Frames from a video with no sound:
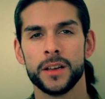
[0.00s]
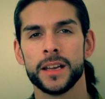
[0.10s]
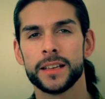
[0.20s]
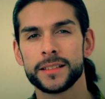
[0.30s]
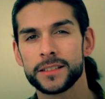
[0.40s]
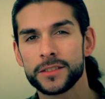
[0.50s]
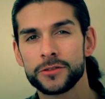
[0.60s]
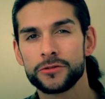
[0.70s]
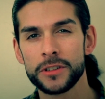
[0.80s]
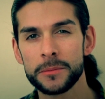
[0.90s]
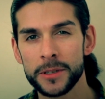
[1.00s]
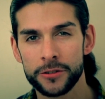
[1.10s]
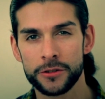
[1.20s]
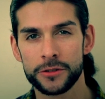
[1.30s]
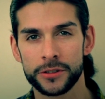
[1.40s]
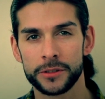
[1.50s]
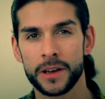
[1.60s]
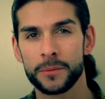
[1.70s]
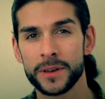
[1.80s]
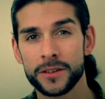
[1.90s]
it's extremely crucial
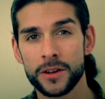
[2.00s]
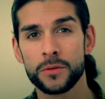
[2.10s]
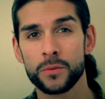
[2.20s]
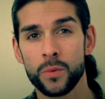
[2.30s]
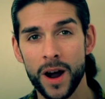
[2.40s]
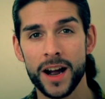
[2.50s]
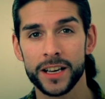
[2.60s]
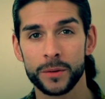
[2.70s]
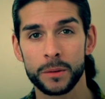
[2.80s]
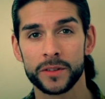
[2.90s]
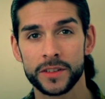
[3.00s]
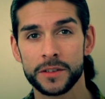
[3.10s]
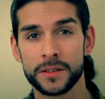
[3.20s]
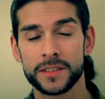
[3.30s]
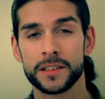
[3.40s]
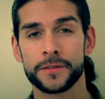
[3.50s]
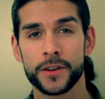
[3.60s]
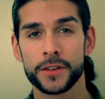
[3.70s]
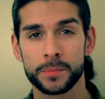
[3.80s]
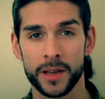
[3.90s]
that we know why we want to do this in the
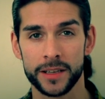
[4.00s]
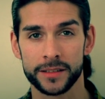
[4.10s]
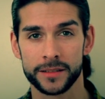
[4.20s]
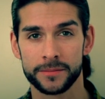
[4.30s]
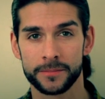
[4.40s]
first place.